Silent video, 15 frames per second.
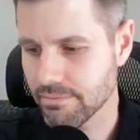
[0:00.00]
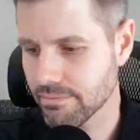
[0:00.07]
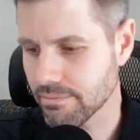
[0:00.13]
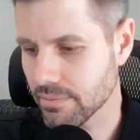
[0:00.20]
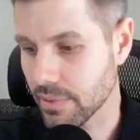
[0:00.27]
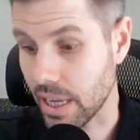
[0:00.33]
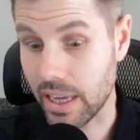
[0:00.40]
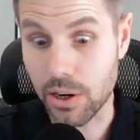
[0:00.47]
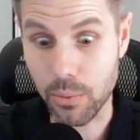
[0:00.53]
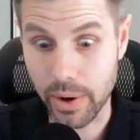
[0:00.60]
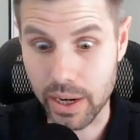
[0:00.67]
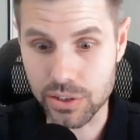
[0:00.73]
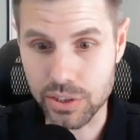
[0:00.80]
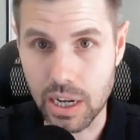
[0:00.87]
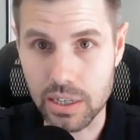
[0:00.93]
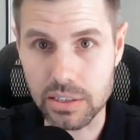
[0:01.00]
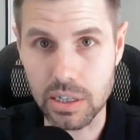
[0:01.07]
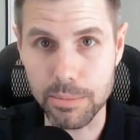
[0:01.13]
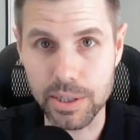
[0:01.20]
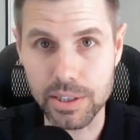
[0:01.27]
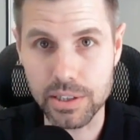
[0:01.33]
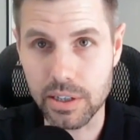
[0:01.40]
integrating
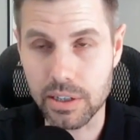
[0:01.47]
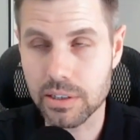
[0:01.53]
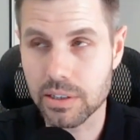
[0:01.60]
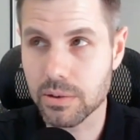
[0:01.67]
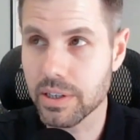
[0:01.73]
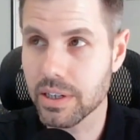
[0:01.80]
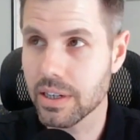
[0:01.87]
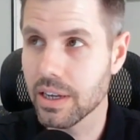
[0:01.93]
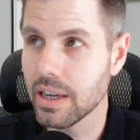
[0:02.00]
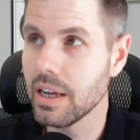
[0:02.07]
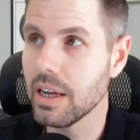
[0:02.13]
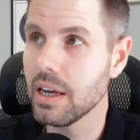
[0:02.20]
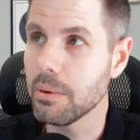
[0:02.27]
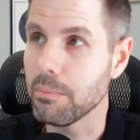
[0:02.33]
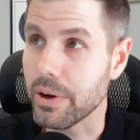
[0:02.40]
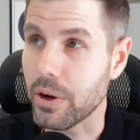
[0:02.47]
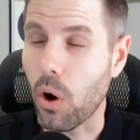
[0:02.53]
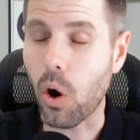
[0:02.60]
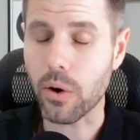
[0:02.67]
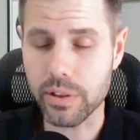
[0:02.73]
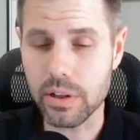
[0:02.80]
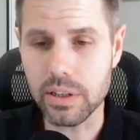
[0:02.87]
ChatGPT into it, but are
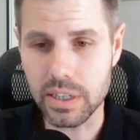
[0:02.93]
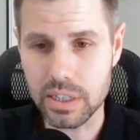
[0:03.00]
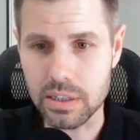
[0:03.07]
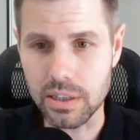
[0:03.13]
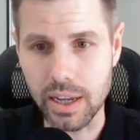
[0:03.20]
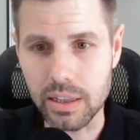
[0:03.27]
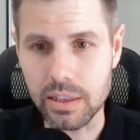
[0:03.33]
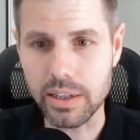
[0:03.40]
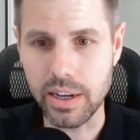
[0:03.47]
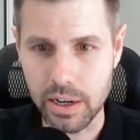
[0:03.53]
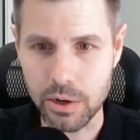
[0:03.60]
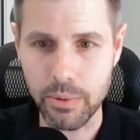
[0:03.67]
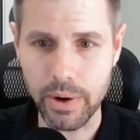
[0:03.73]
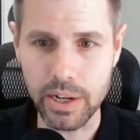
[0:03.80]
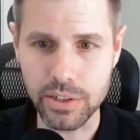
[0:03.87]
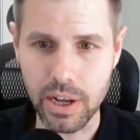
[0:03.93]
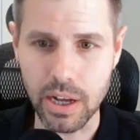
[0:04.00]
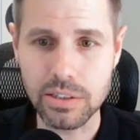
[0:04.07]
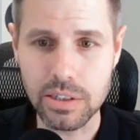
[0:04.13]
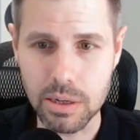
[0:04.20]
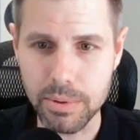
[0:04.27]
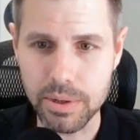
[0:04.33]
the least likely to integrate
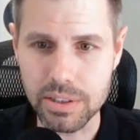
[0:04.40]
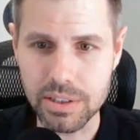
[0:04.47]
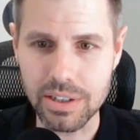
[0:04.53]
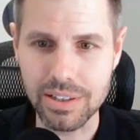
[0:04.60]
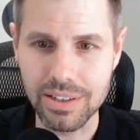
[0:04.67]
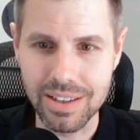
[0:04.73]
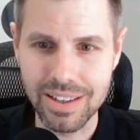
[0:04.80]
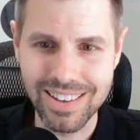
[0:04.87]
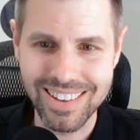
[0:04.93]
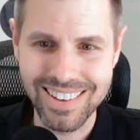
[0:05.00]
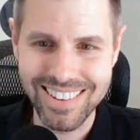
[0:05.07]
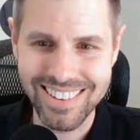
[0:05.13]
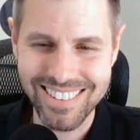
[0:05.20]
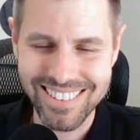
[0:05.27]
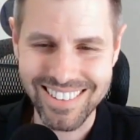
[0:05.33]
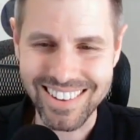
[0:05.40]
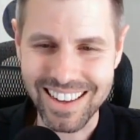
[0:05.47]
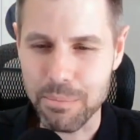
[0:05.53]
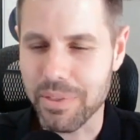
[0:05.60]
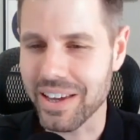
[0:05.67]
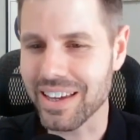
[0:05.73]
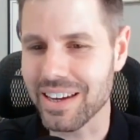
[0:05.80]
ChatGPT? Like I'm
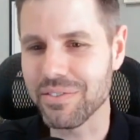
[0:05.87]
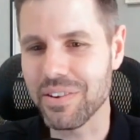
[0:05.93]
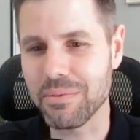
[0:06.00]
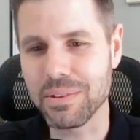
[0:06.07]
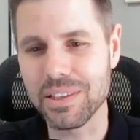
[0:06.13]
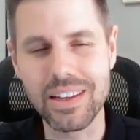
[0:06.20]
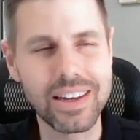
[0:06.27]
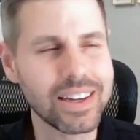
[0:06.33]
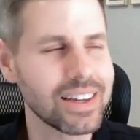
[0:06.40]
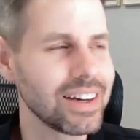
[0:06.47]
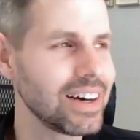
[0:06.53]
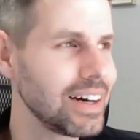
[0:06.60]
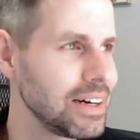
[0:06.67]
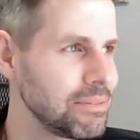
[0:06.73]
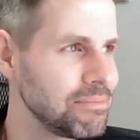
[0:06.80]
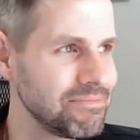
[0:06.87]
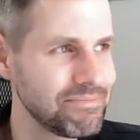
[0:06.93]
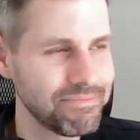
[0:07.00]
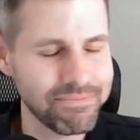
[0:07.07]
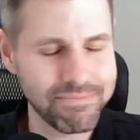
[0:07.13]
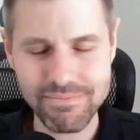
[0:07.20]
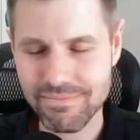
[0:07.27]
thinking of people like I
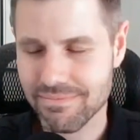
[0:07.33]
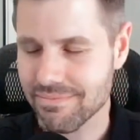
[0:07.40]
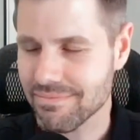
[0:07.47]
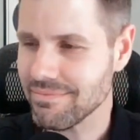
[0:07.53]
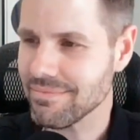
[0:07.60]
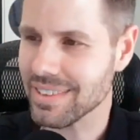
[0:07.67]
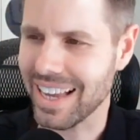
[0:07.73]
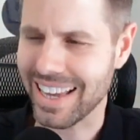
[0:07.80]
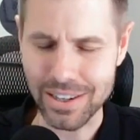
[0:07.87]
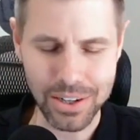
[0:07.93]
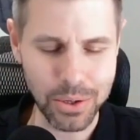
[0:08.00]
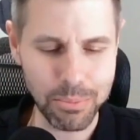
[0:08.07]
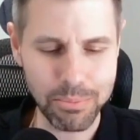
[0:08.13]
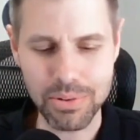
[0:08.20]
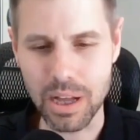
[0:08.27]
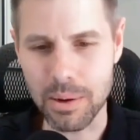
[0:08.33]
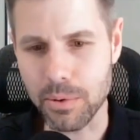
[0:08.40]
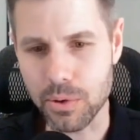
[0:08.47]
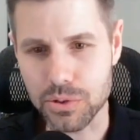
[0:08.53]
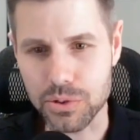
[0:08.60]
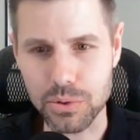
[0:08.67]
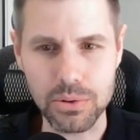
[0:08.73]
don't know,
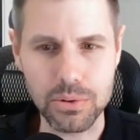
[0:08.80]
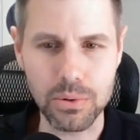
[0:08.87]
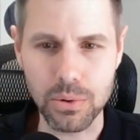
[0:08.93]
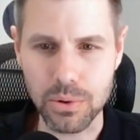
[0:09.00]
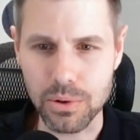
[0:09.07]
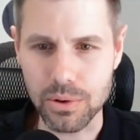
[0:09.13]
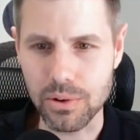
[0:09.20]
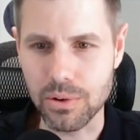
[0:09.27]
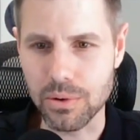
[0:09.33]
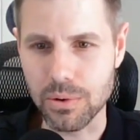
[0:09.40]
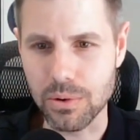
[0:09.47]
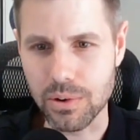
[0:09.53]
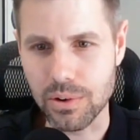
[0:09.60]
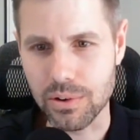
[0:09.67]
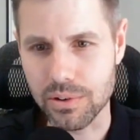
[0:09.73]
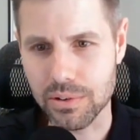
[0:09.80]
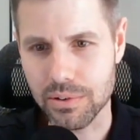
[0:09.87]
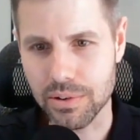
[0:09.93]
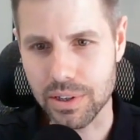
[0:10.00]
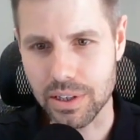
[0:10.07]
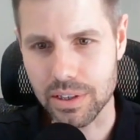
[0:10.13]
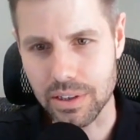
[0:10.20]
plumbers or
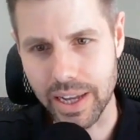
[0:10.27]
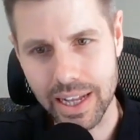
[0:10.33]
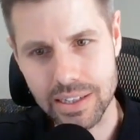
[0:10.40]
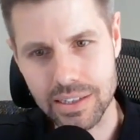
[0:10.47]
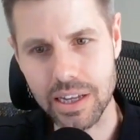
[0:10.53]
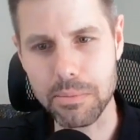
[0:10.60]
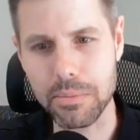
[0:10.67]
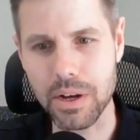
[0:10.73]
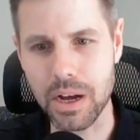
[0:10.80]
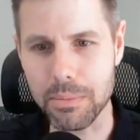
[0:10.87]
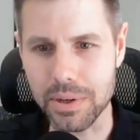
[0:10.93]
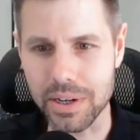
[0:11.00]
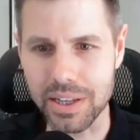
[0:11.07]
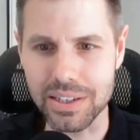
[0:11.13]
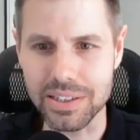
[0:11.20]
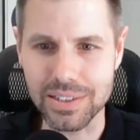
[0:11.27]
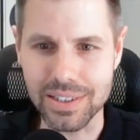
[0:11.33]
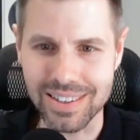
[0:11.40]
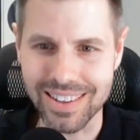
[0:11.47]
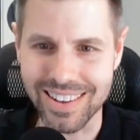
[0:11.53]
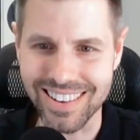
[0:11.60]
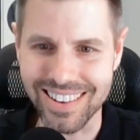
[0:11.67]
landscape companies
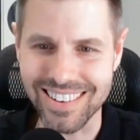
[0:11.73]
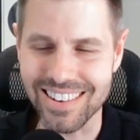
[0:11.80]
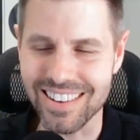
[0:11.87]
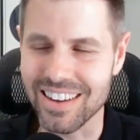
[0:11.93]
and